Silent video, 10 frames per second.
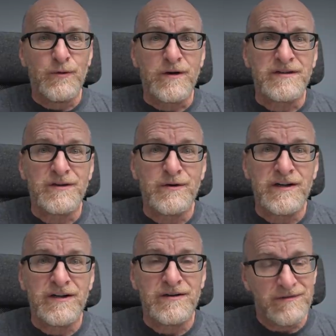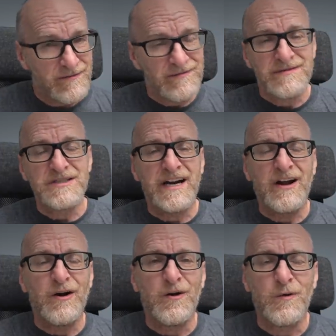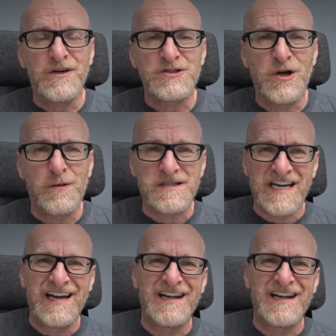you want to go there, check out our workshops,